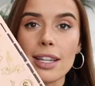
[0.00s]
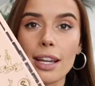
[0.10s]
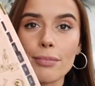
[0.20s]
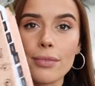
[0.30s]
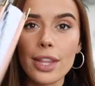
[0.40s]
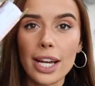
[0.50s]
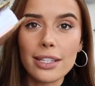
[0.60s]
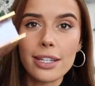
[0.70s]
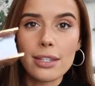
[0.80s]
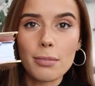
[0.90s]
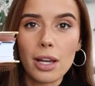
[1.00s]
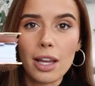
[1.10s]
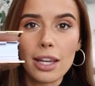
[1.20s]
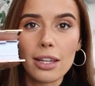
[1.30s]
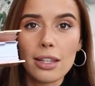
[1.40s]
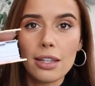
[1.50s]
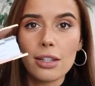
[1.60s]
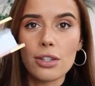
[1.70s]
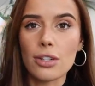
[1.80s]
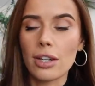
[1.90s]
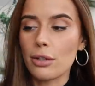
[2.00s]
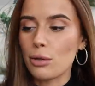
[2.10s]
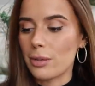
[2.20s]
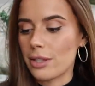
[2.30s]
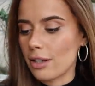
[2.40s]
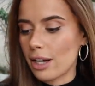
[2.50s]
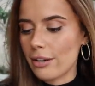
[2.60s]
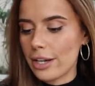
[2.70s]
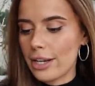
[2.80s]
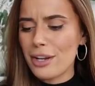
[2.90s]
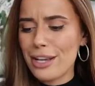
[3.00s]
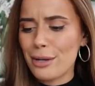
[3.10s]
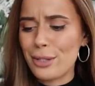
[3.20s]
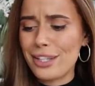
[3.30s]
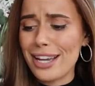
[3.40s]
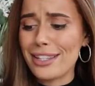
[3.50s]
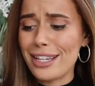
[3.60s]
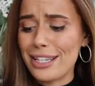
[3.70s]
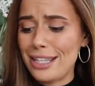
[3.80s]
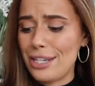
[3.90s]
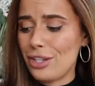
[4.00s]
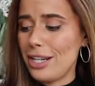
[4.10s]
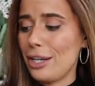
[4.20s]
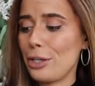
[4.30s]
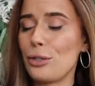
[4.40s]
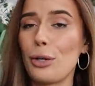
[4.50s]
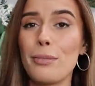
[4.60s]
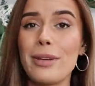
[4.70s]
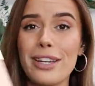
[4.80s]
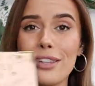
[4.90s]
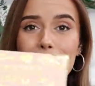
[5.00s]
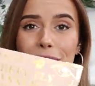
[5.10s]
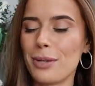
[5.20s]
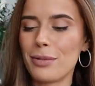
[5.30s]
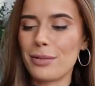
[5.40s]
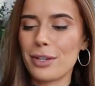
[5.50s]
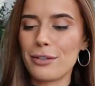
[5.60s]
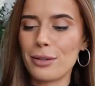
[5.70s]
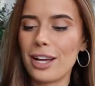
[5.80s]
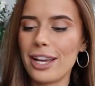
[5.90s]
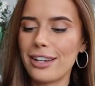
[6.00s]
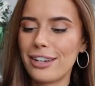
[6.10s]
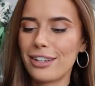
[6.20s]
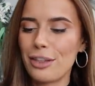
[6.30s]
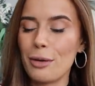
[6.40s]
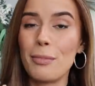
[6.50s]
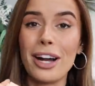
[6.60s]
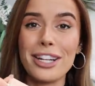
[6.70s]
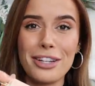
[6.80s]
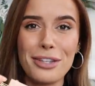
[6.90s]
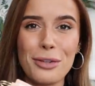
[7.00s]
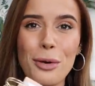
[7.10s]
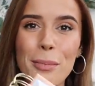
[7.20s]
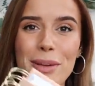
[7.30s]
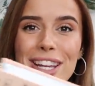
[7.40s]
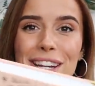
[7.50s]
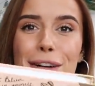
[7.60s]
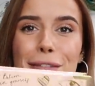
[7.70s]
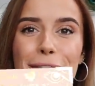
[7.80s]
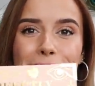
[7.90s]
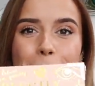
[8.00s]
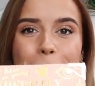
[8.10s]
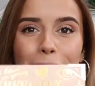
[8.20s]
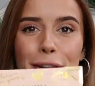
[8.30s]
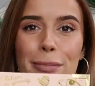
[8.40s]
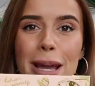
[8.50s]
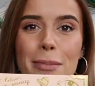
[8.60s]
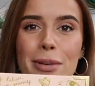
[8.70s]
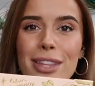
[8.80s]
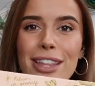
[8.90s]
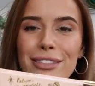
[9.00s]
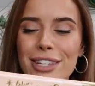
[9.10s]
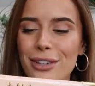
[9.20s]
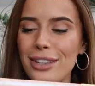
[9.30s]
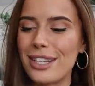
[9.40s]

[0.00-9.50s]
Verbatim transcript: So yeah, that is my ginormous diary. The only thing I would say is that it's literally like so big that sometimes I feel like the binder's not big enough for the amount of paper that there is on